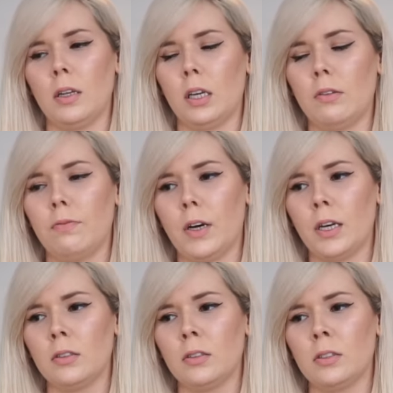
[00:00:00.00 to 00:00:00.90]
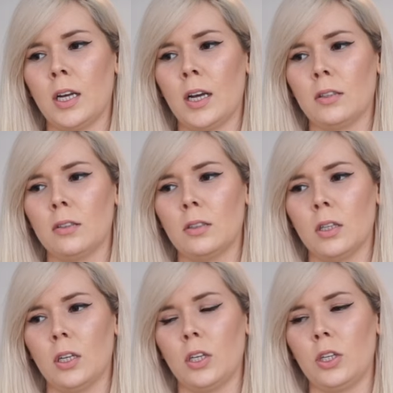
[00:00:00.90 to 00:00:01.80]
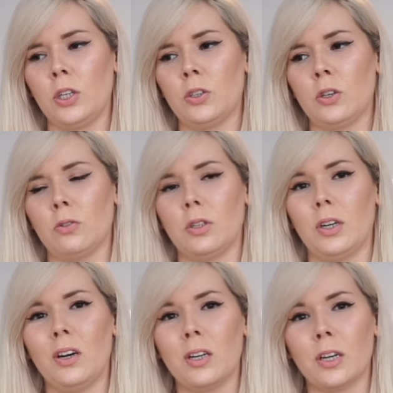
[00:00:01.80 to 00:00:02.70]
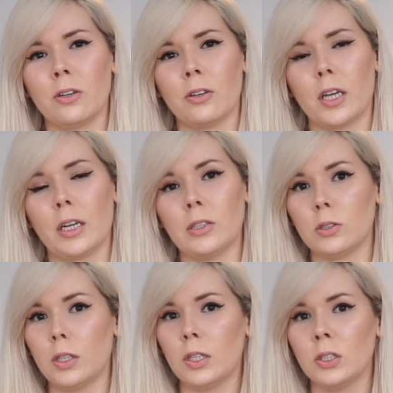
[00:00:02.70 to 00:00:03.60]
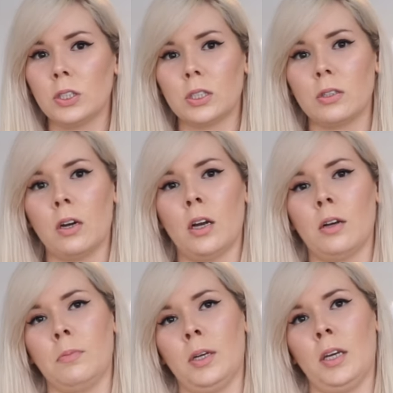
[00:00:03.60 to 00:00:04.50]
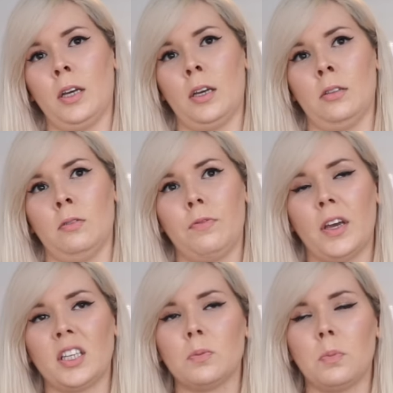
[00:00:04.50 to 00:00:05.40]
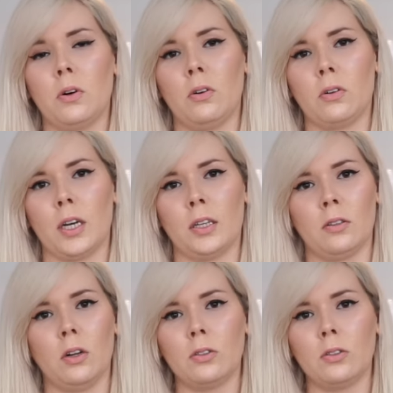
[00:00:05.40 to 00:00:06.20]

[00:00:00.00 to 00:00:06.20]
I find that, you know, the earlier you get into the Instagram and Facebook and